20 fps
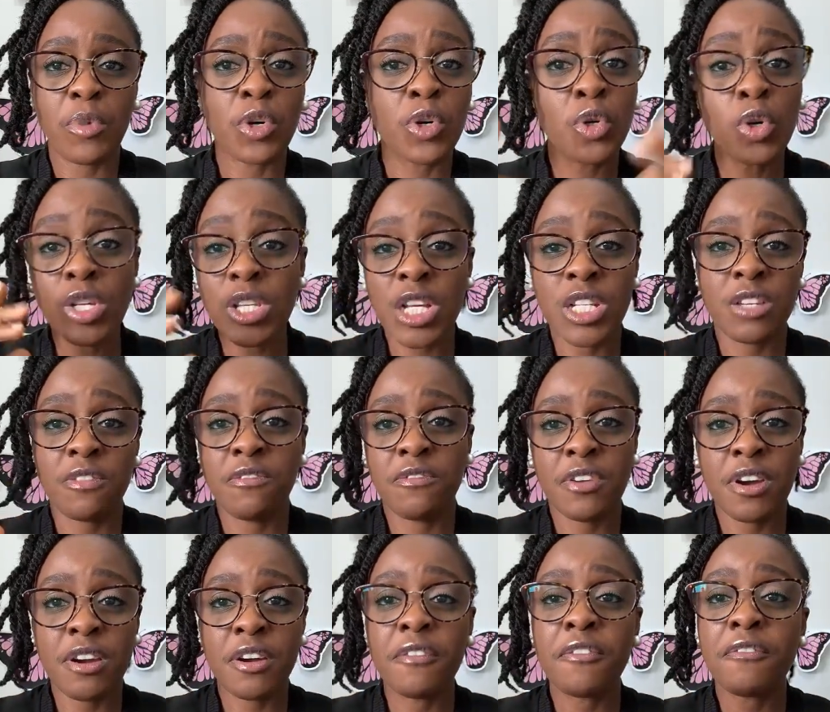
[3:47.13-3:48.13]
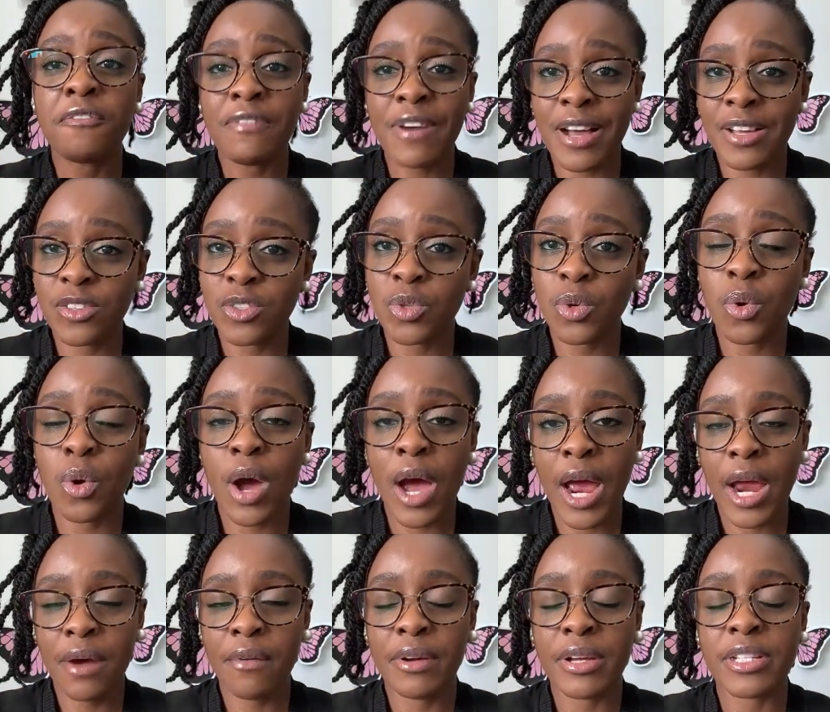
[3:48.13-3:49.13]
but not at a very fast or
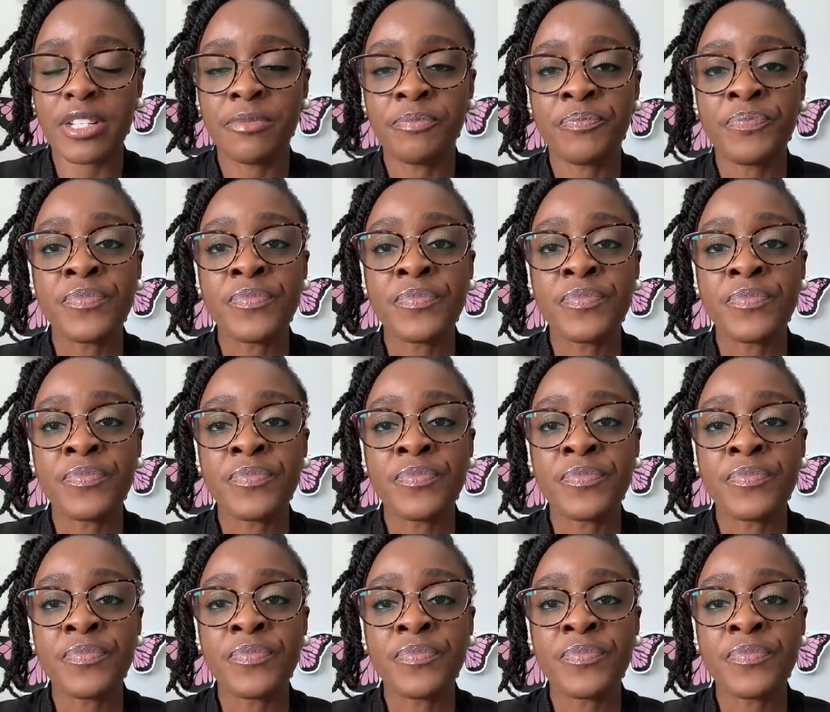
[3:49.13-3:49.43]
high rate.